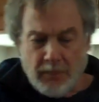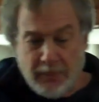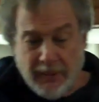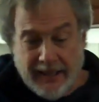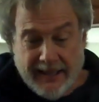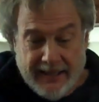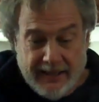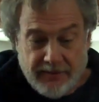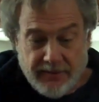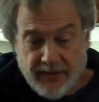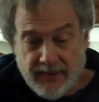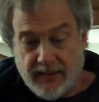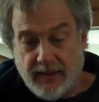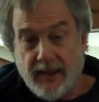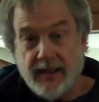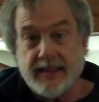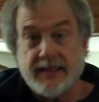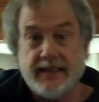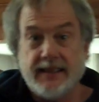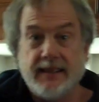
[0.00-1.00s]
playing for a
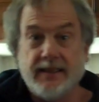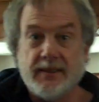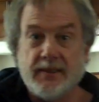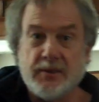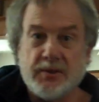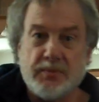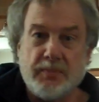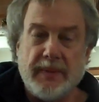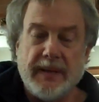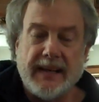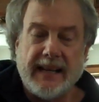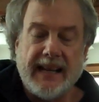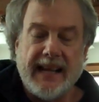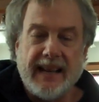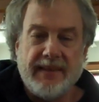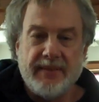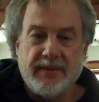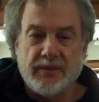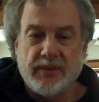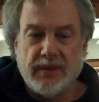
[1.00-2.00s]
lot of years, but I
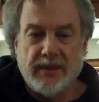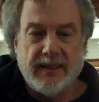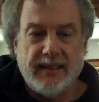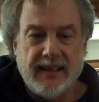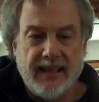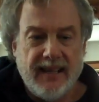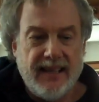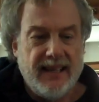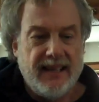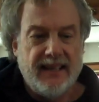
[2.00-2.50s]
haven't really